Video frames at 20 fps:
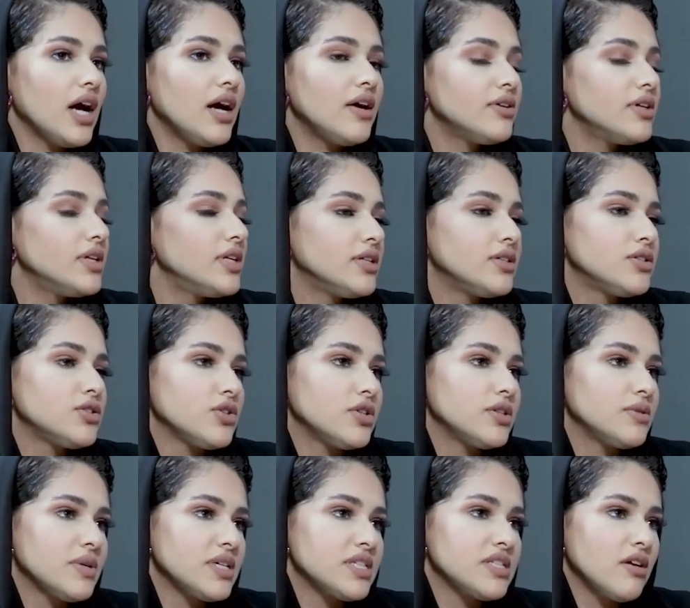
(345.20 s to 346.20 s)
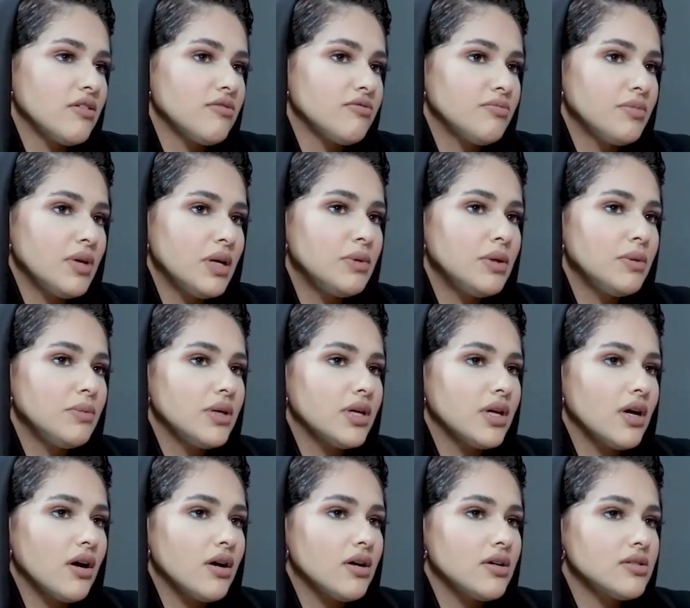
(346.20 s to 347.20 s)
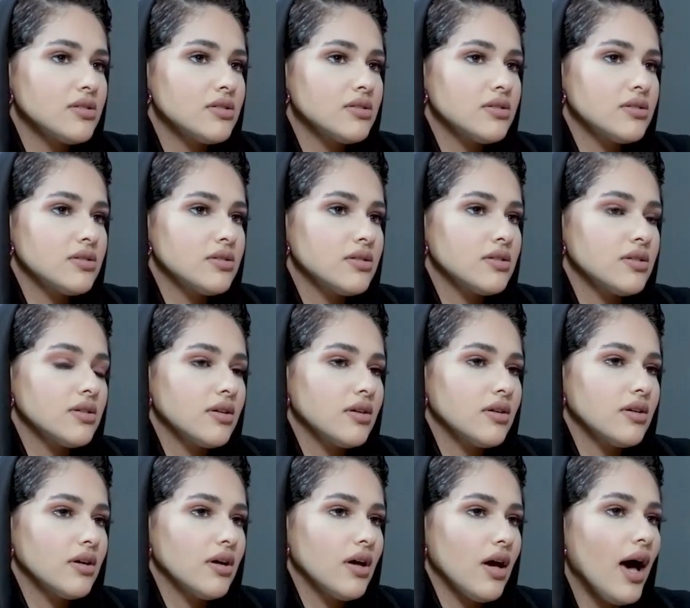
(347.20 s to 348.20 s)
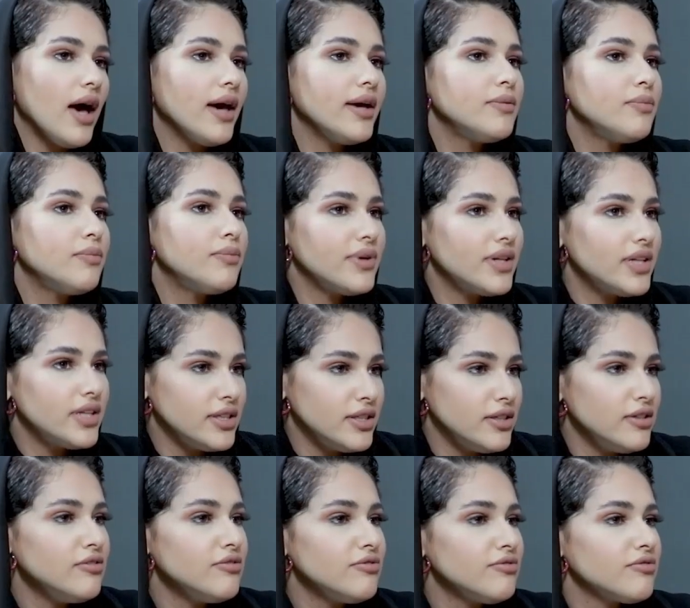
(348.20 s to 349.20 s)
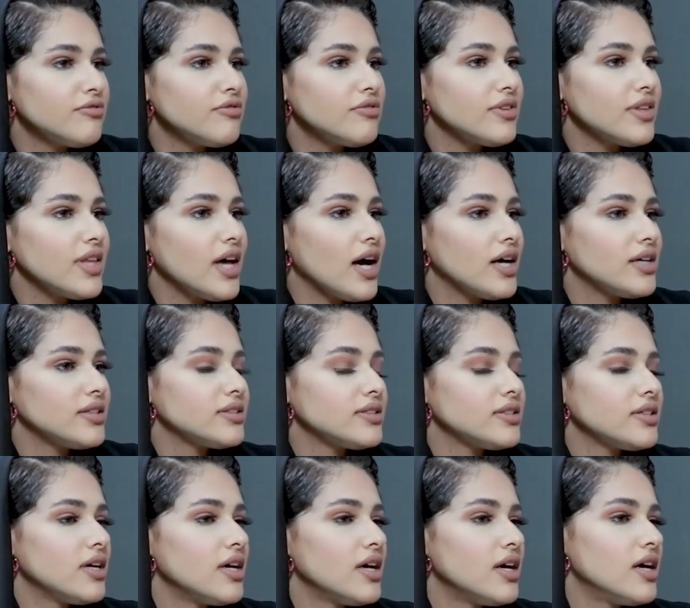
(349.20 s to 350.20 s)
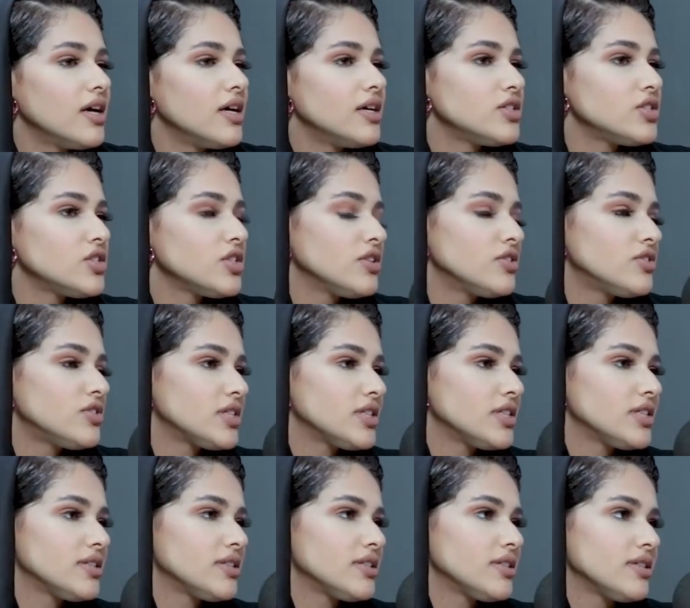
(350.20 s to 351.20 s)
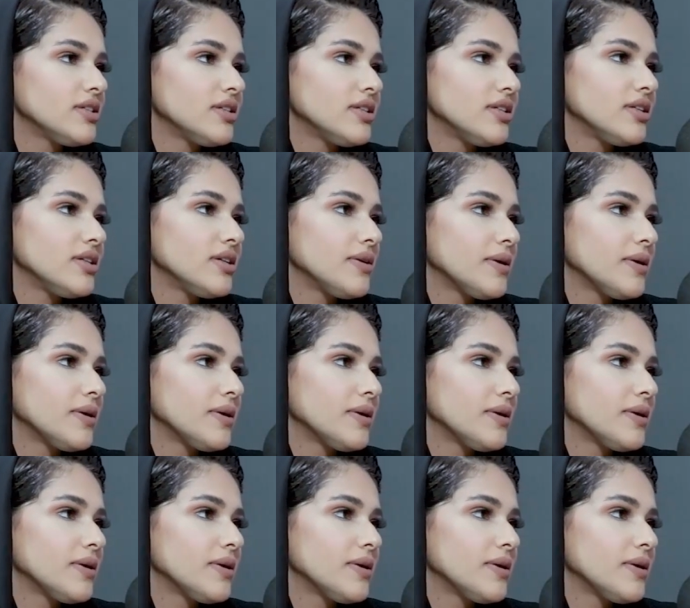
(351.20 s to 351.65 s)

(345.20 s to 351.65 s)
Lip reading: I really enjoyed myself, maybe because I believe that children